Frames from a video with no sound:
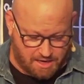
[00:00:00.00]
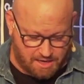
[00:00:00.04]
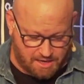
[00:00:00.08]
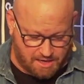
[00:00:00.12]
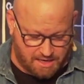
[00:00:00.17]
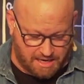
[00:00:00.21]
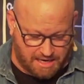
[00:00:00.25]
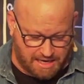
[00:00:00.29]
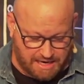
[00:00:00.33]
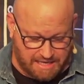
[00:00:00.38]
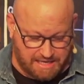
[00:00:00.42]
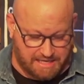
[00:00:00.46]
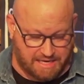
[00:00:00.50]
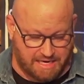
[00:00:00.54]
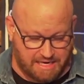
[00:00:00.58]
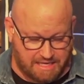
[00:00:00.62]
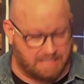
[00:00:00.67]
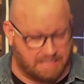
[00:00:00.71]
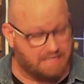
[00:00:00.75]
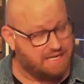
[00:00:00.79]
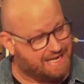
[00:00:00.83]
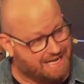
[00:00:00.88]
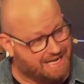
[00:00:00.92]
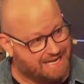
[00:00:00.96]
He needed to
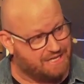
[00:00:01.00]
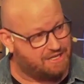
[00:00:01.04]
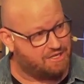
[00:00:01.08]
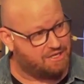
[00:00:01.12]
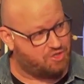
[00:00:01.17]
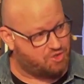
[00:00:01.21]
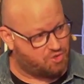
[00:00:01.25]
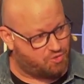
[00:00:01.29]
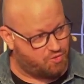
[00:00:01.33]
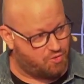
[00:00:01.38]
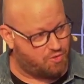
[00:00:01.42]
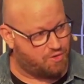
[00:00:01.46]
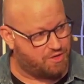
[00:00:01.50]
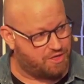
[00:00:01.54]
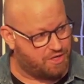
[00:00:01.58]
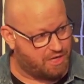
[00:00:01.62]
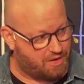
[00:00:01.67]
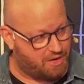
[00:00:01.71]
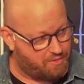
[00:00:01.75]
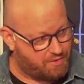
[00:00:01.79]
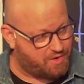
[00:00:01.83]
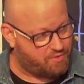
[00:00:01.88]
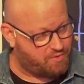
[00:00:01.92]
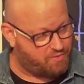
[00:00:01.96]
hear the truth, and I
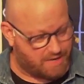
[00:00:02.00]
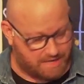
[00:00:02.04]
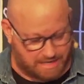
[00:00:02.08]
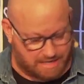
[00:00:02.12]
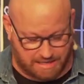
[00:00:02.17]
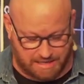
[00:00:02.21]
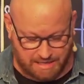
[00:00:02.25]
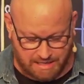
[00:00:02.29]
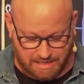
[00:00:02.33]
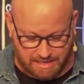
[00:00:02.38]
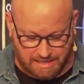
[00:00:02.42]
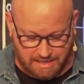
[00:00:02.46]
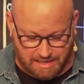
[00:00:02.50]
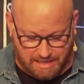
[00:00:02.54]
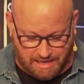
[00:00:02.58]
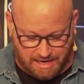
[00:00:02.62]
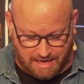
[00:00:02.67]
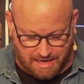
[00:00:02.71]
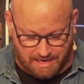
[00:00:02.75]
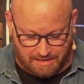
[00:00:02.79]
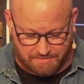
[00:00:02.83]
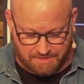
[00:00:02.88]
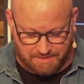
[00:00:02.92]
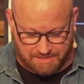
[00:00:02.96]
regretted
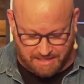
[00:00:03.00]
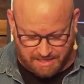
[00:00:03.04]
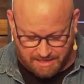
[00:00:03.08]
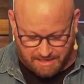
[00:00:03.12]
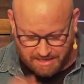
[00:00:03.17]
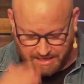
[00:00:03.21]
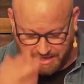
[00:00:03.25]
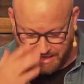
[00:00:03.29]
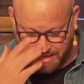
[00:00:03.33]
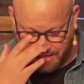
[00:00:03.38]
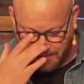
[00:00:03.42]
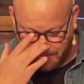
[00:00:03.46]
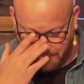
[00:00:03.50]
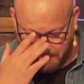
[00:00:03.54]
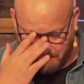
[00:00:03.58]
telling him.